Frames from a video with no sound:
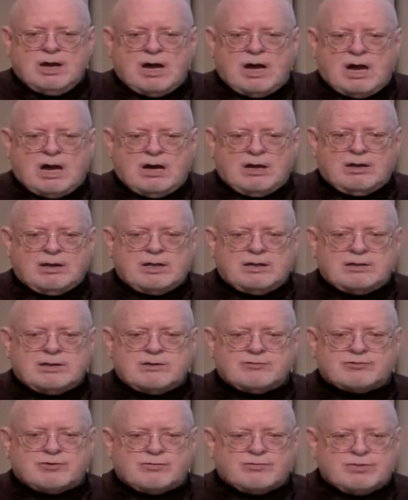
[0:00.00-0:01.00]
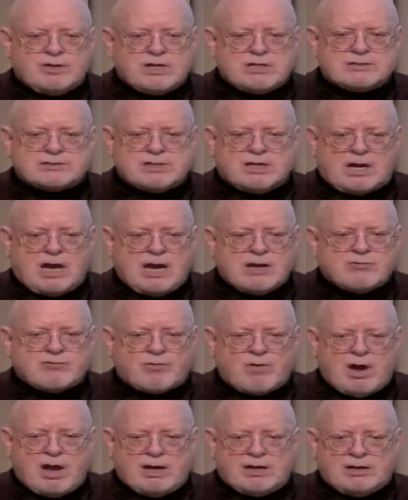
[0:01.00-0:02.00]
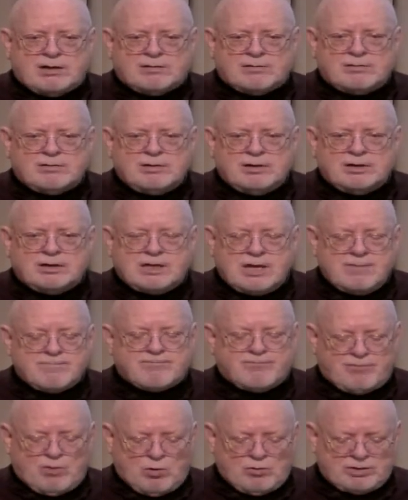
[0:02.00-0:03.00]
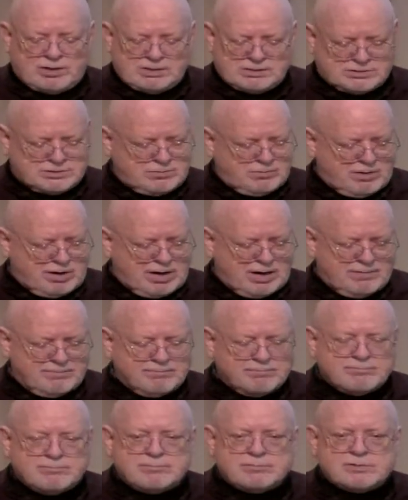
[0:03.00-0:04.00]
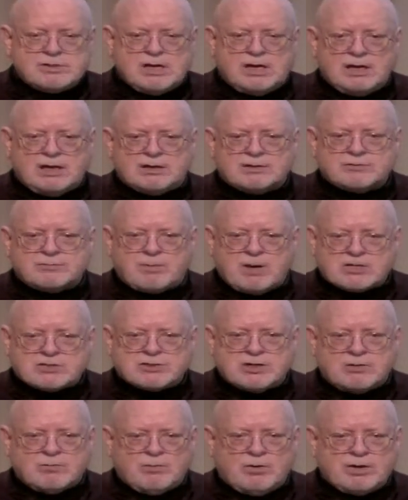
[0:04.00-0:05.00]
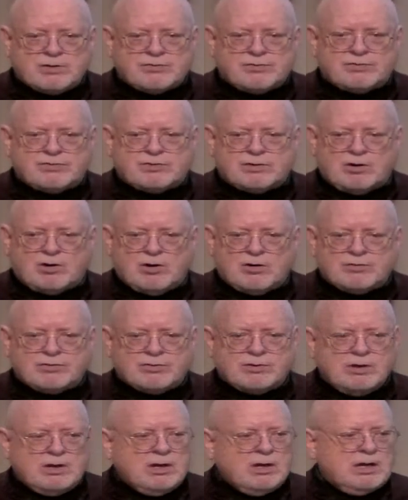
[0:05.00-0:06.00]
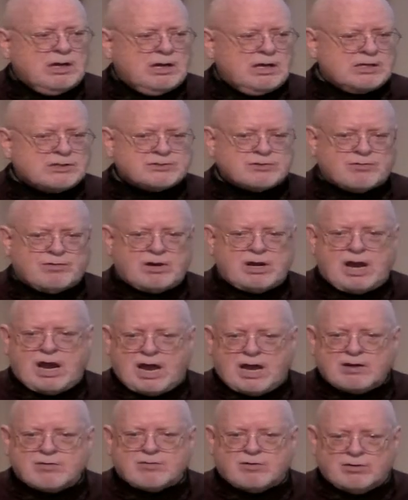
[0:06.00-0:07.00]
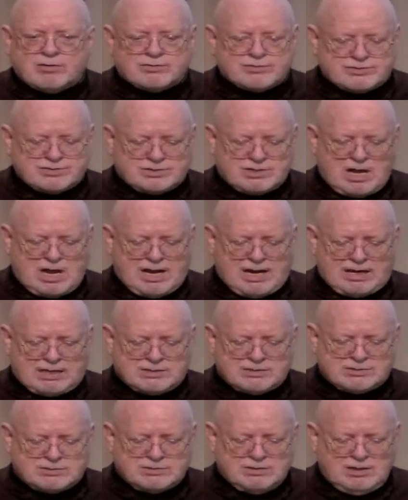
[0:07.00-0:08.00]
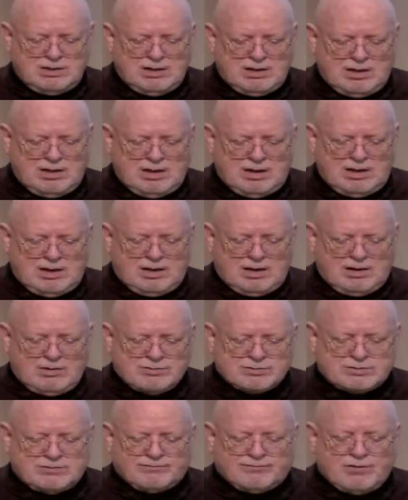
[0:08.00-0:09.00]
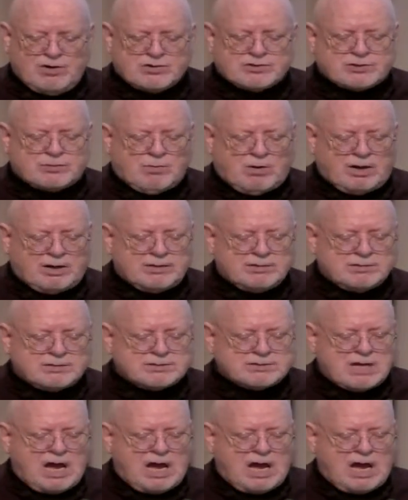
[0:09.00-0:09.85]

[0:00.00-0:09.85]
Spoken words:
And these are things that I try to keep focused when I'm dealing especially with Earth history and Earth science. Here's the first one.